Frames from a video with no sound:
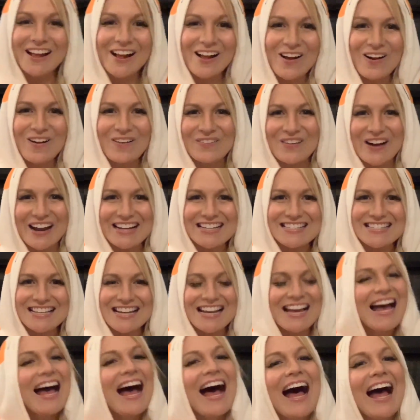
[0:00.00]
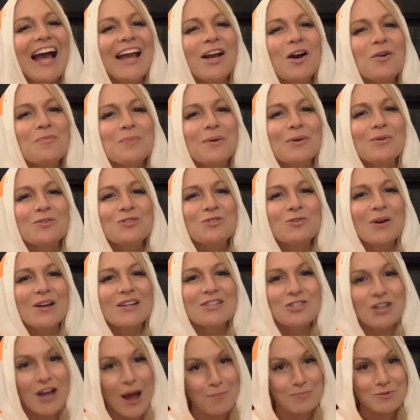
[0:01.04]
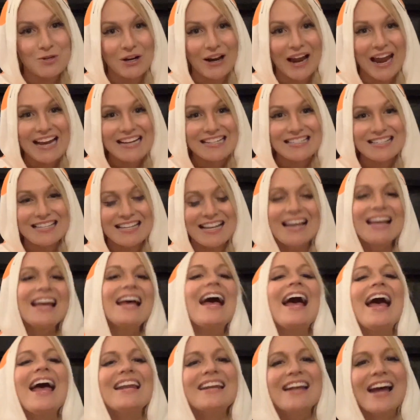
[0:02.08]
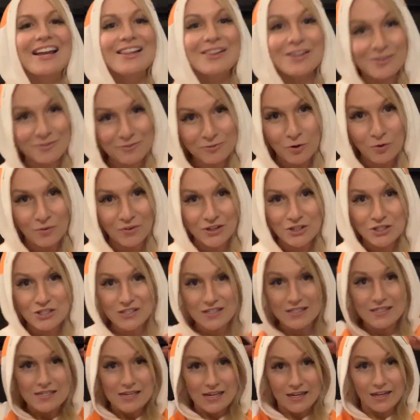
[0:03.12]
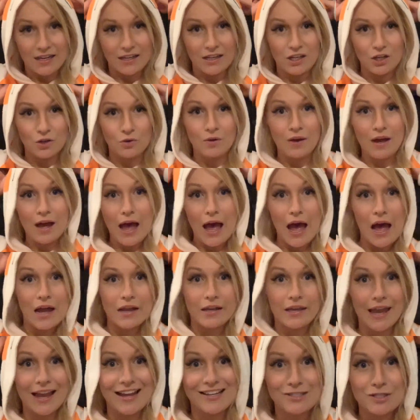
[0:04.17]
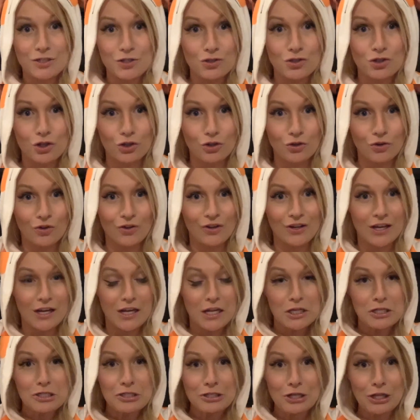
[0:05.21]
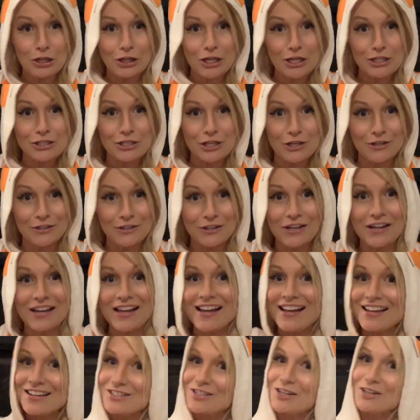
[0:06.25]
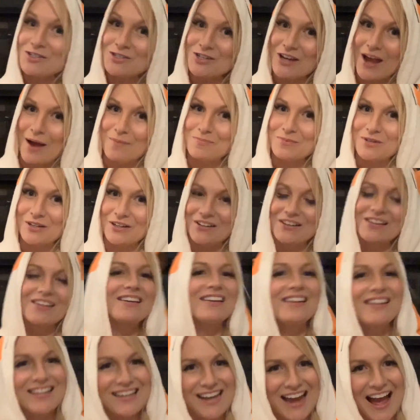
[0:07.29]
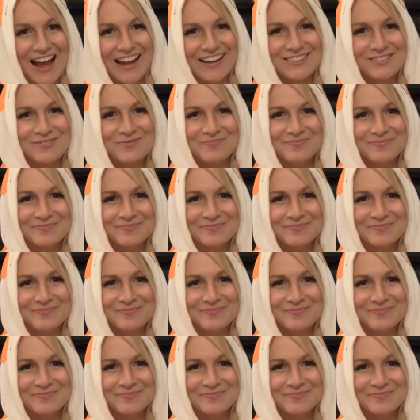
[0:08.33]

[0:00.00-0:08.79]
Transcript: All right, I hope you enjoyed chapter 8, and I look forward to seeing you again soon to listen to chapter 9.